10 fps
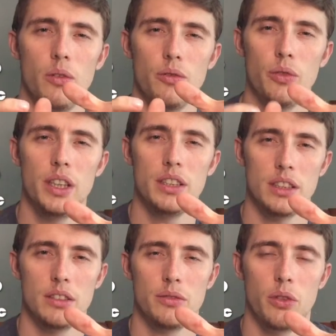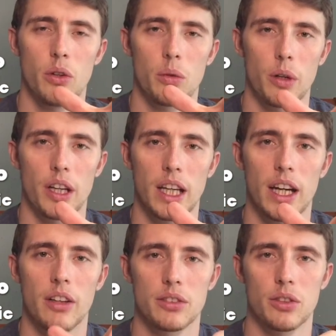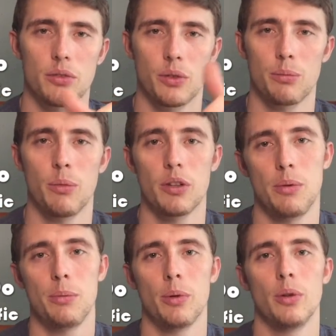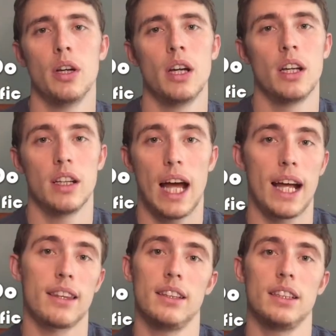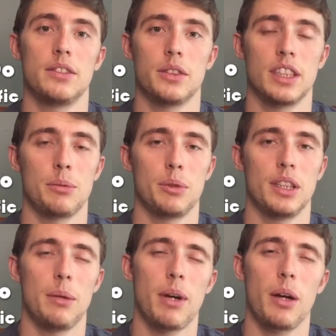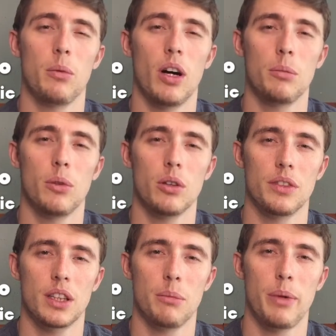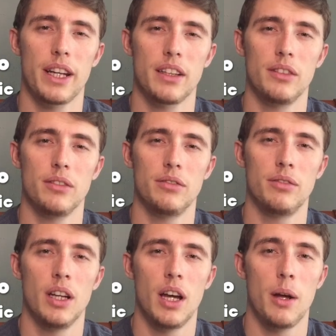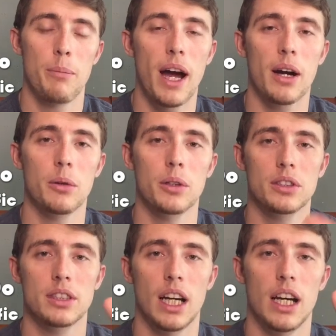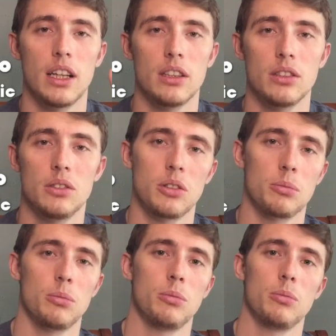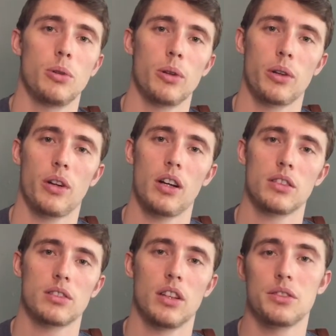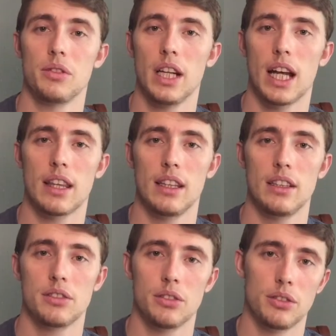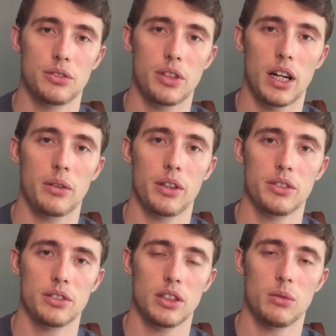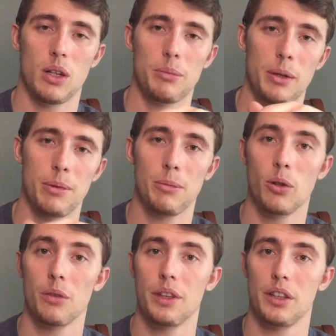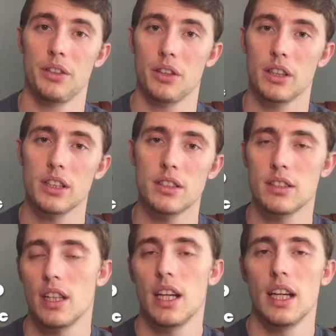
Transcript: reason for working out. So for most people, athletes, for example, they might want more of a competitive power style, or more cross-country athletes or track runners are going to want maybe more of an endurance.